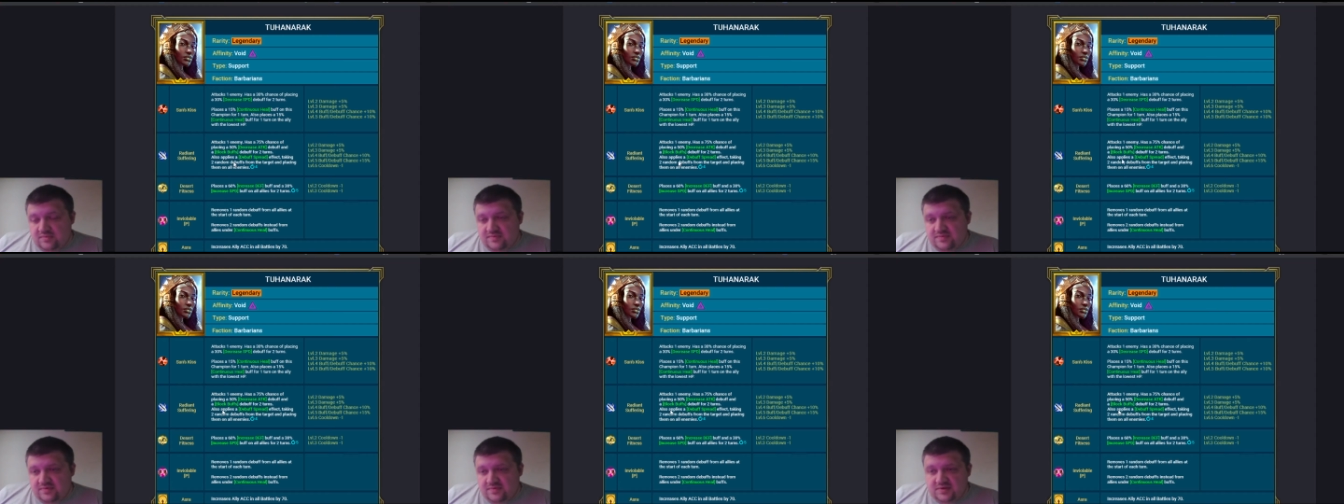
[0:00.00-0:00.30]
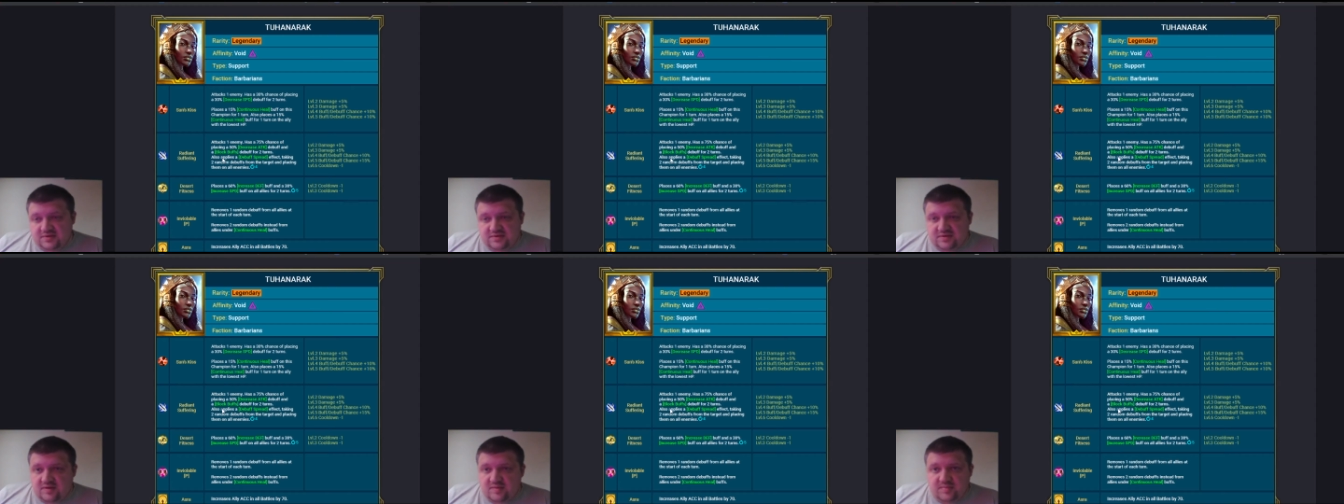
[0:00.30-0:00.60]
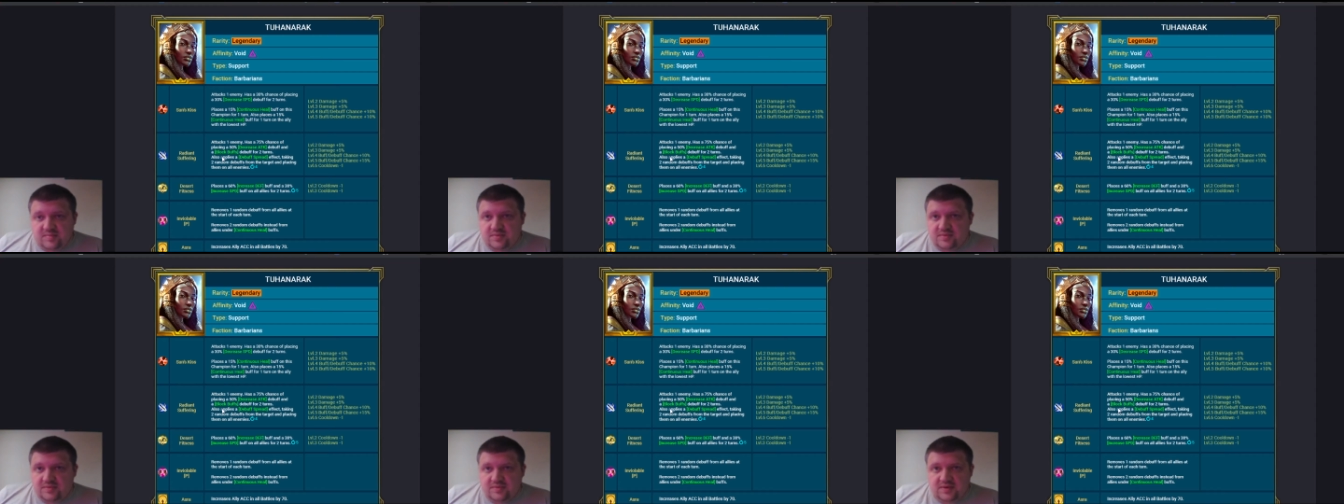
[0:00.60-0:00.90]
For
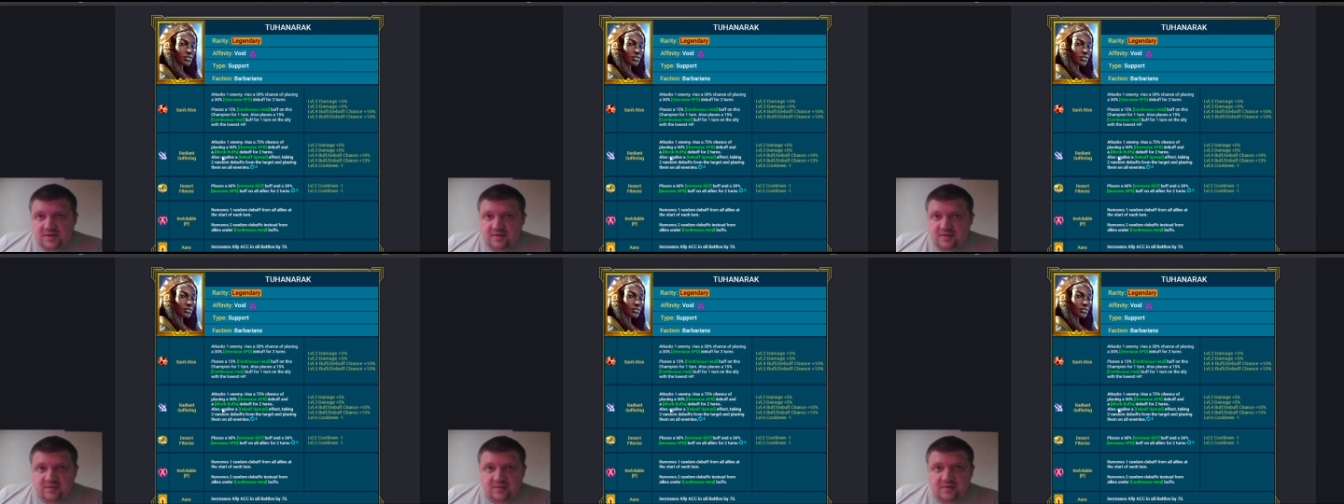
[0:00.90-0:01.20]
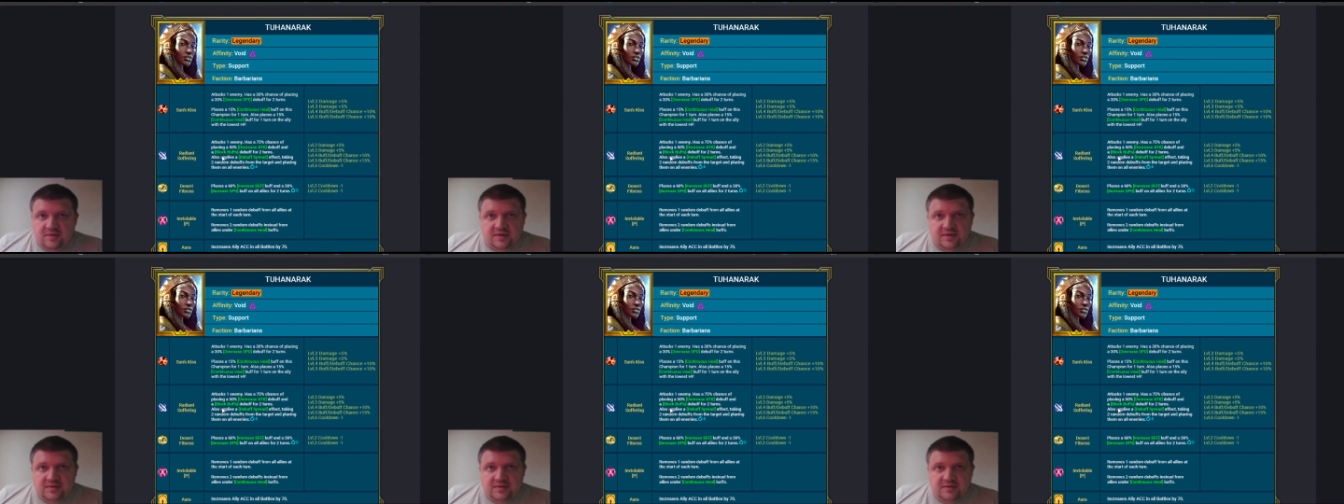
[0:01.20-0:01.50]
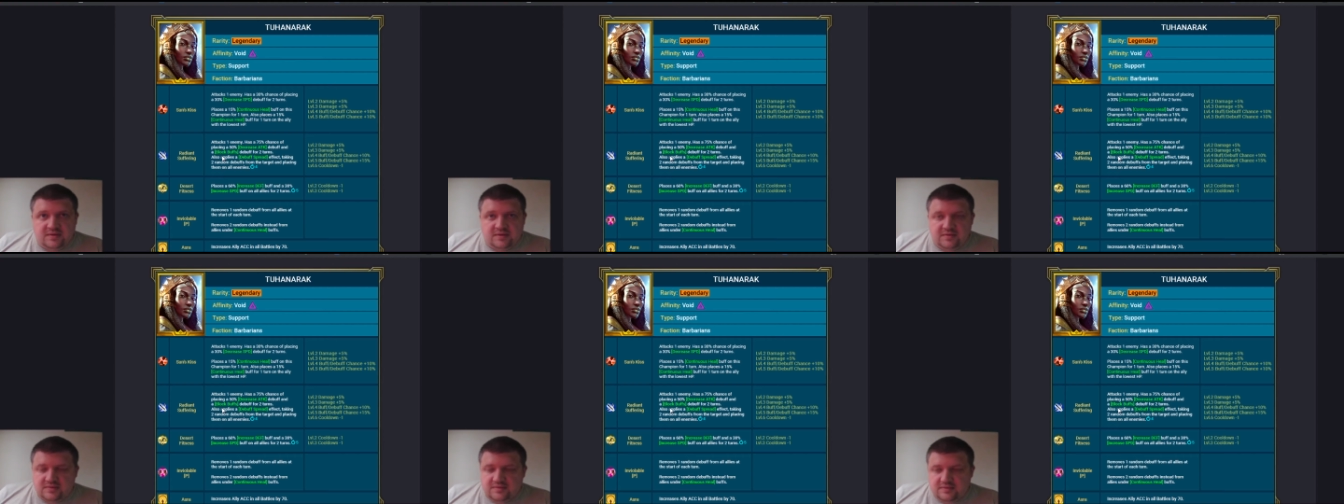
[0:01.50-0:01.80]
example, you know, like
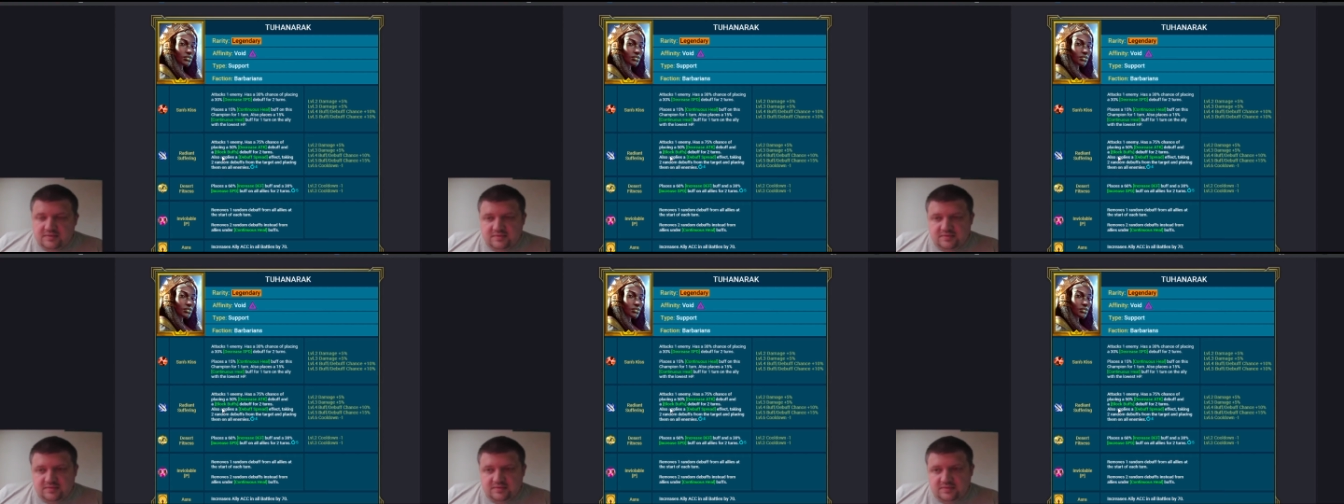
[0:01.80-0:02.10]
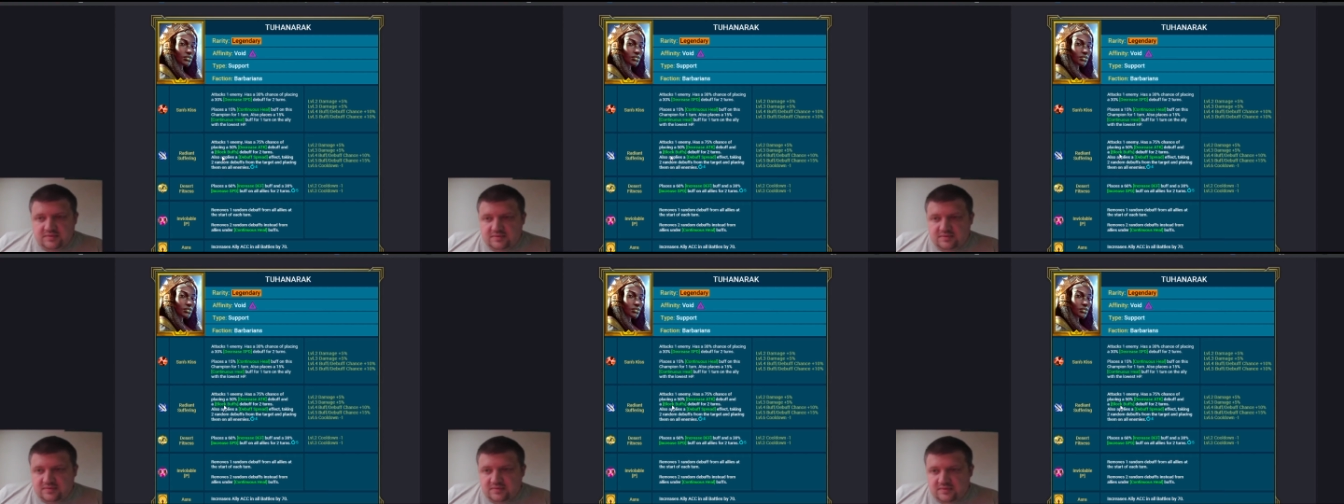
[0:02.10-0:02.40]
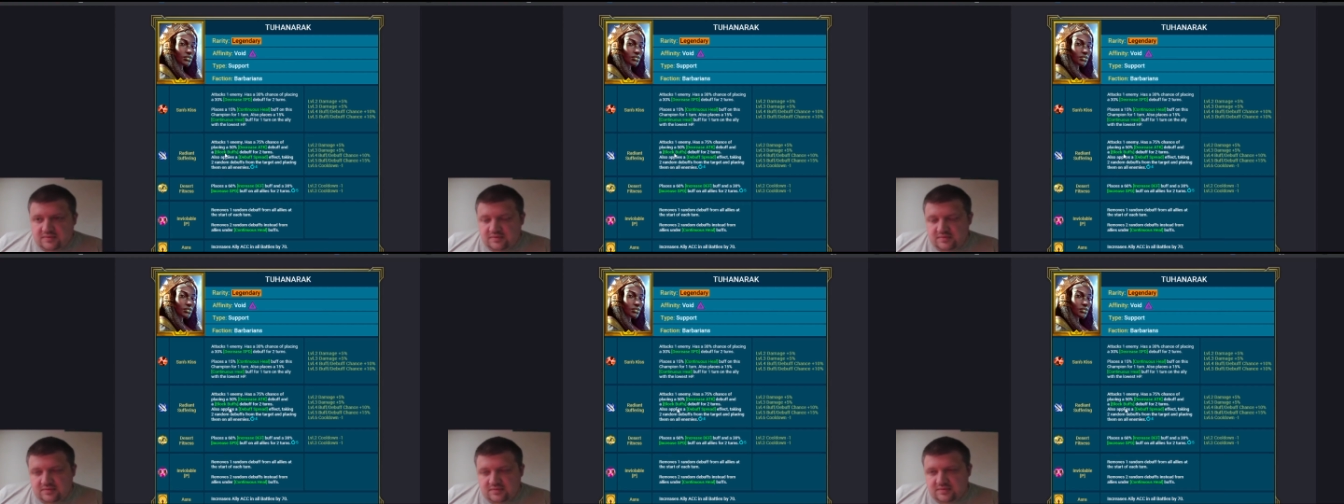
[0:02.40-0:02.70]

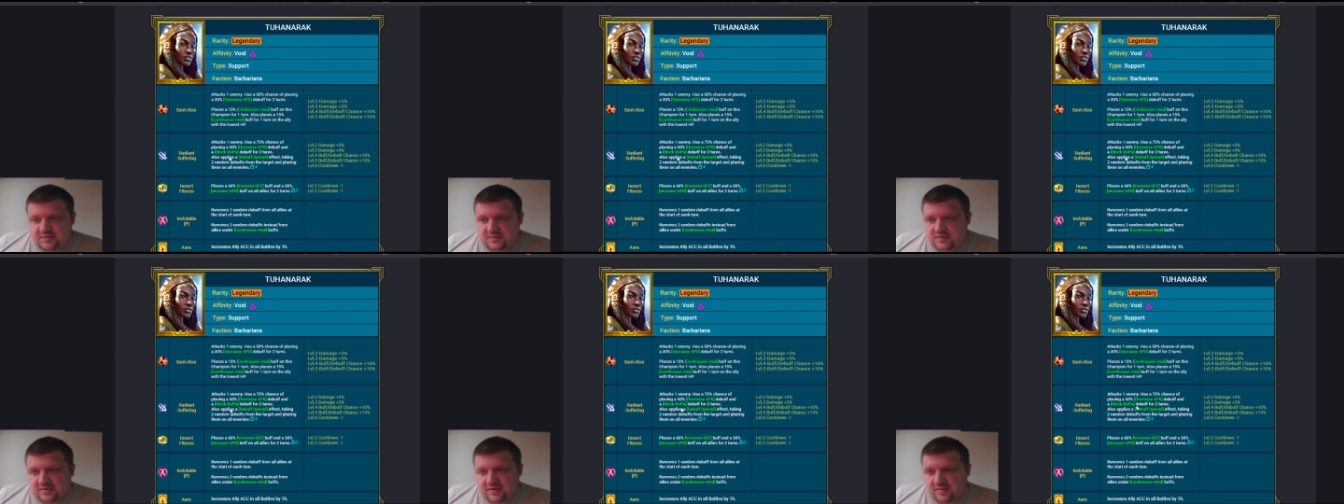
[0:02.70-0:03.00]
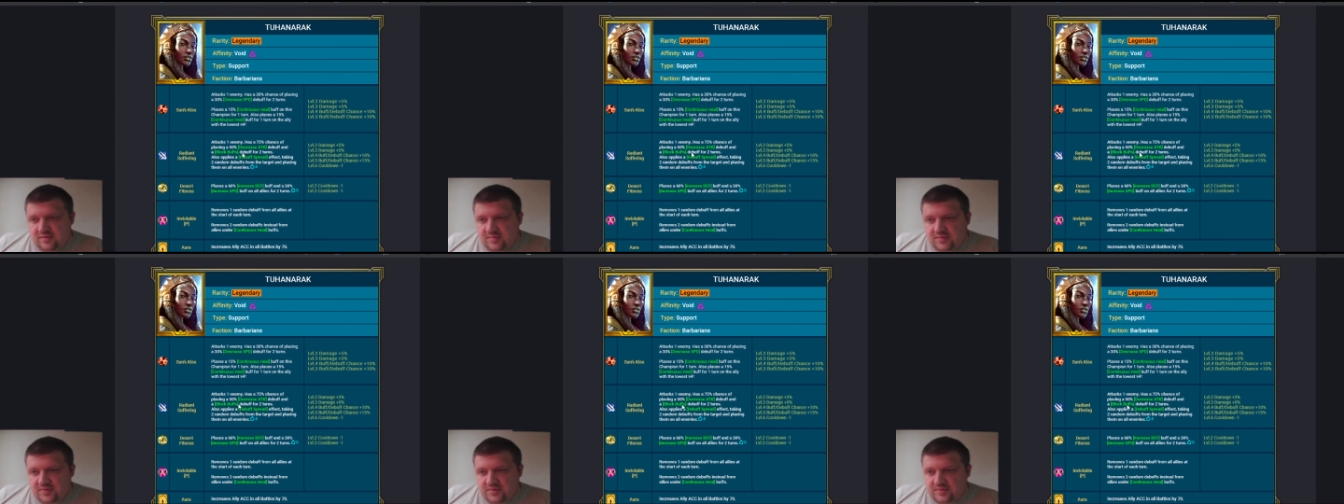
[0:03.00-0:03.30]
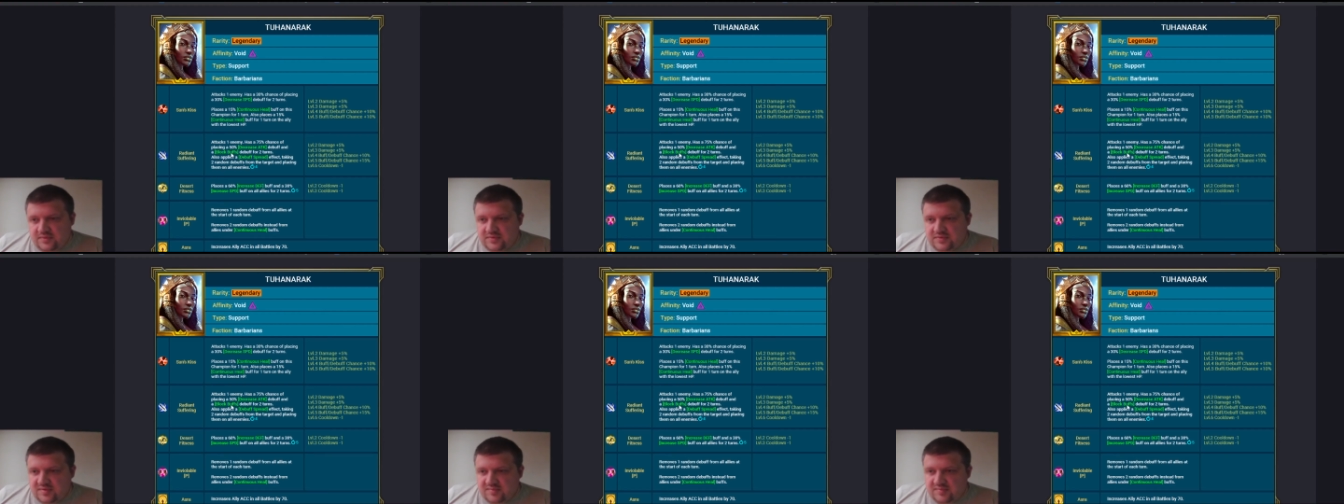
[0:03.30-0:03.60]
Doom Lord or
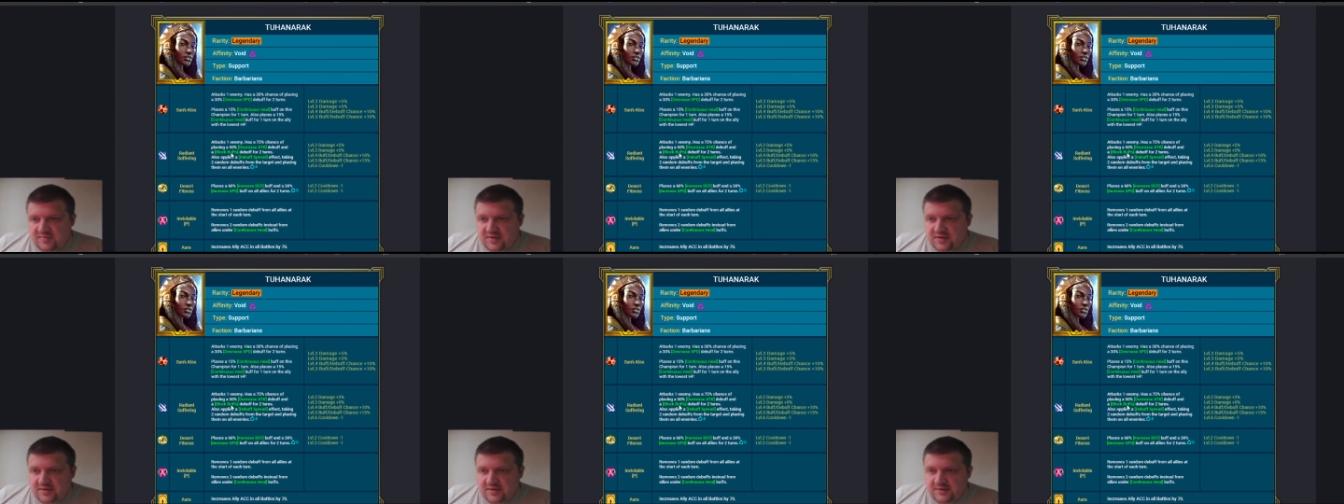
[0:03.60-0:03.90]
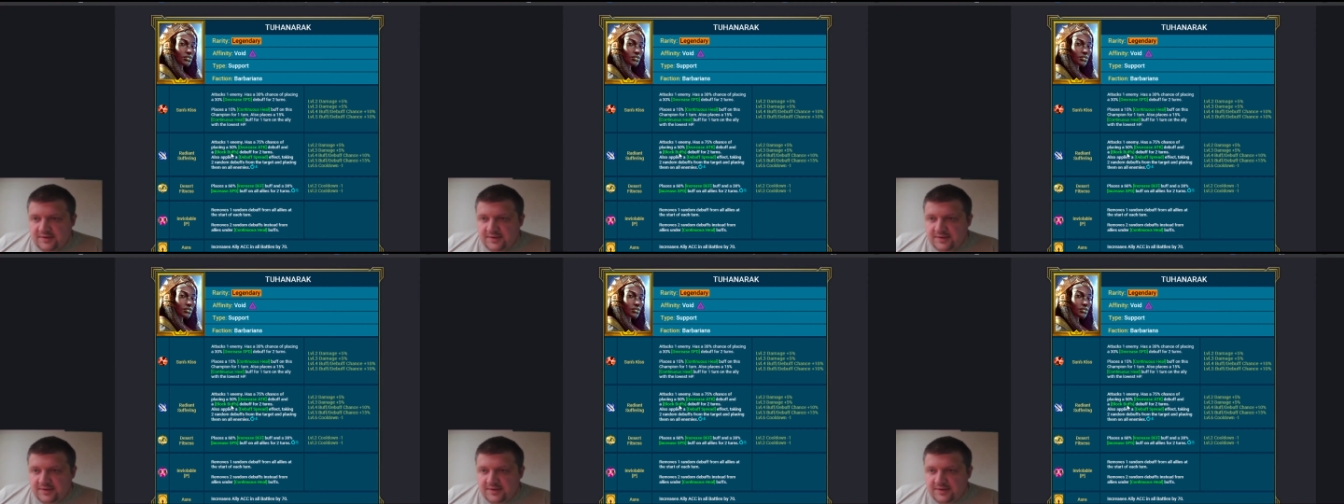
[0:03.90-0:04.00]
something.